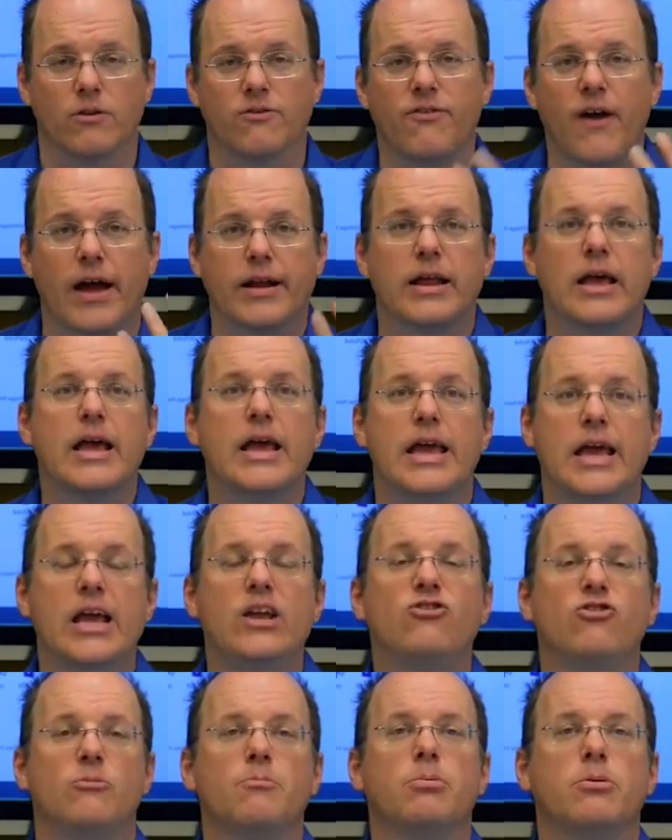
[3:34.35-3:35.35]
In fact,
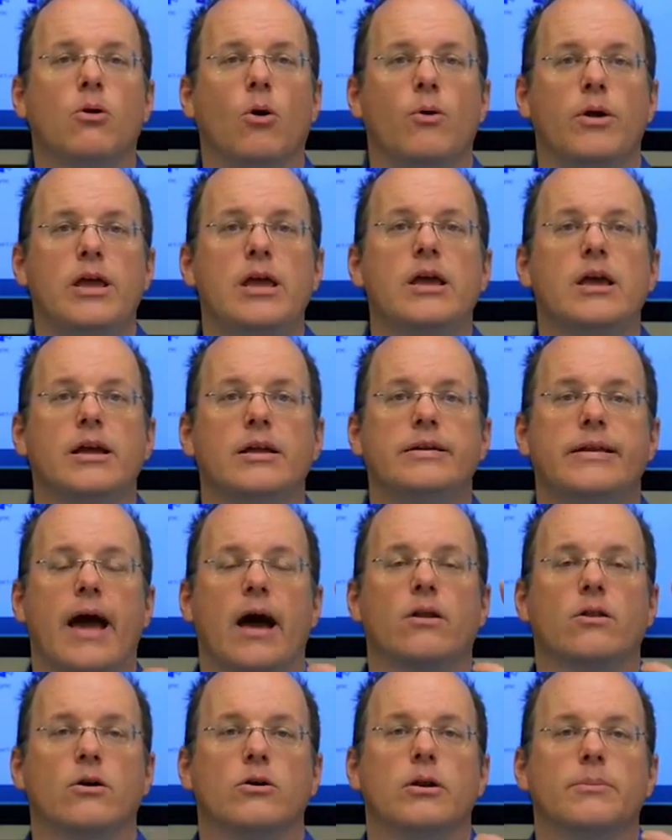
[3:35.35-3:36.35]
each employee can
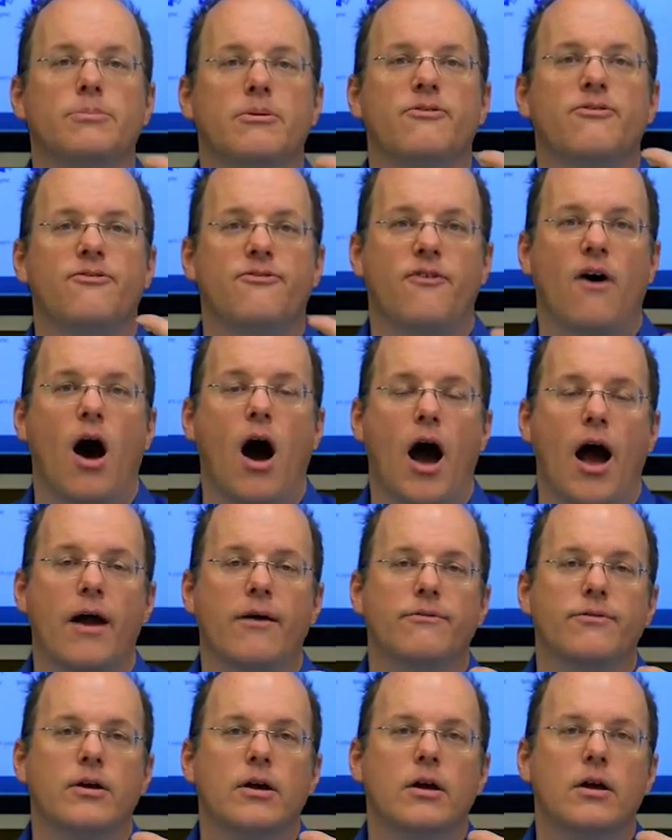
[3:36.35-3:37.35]
download up to
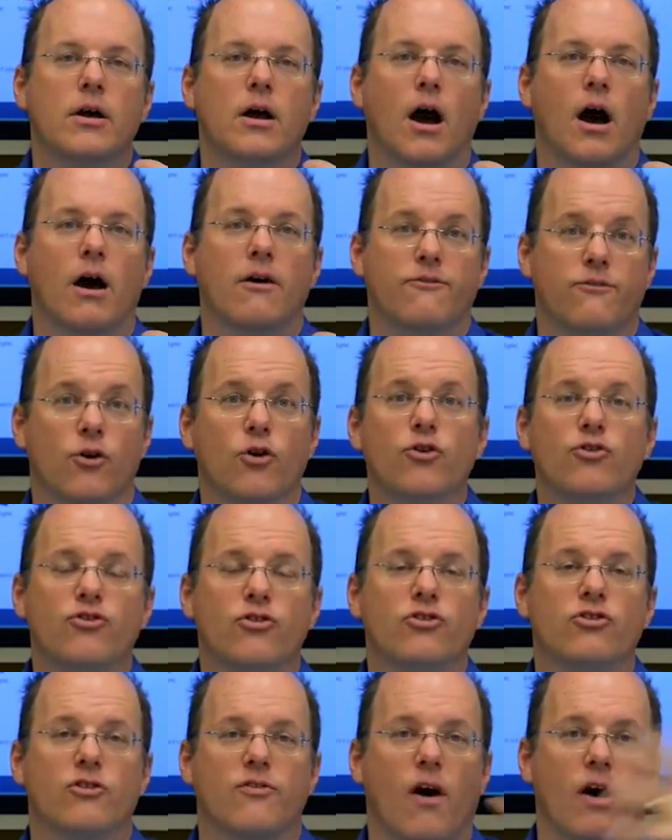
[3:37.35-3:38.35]
5
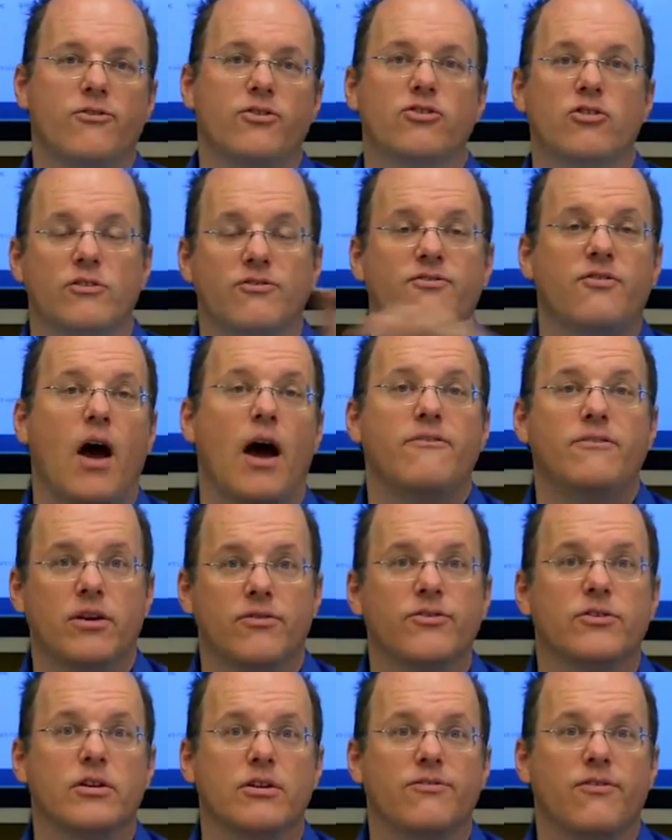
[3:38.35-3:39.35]
versions of Office on 5
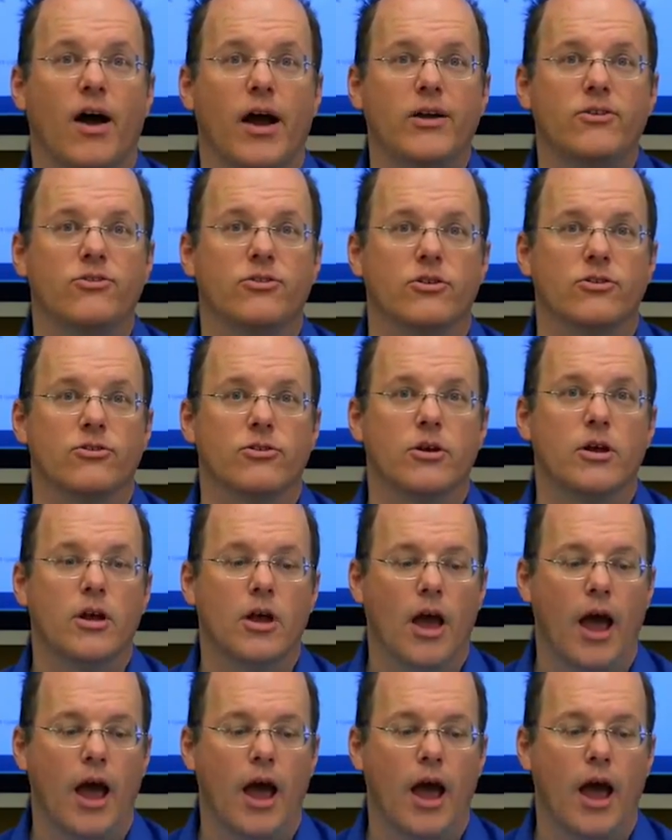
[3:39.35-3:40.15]
different devices.